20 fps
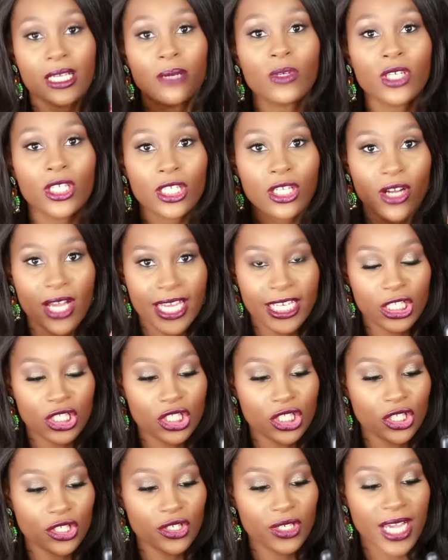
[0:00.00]
So I'm gonna go ahead and
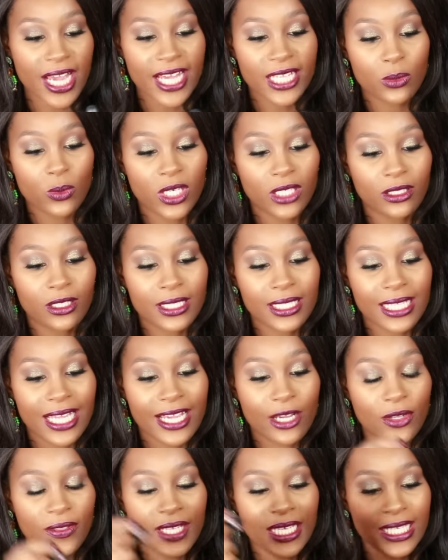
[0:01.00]
show you guys what it looks
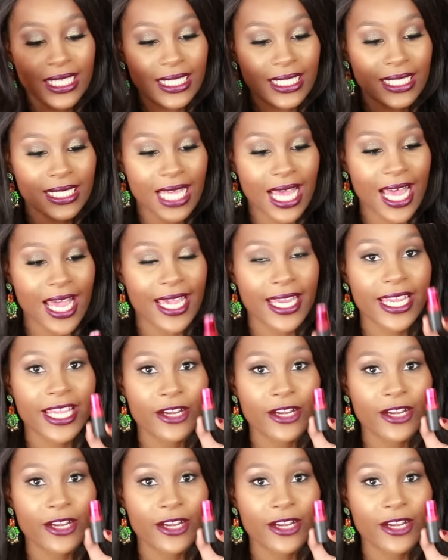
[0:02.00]
like on the inside.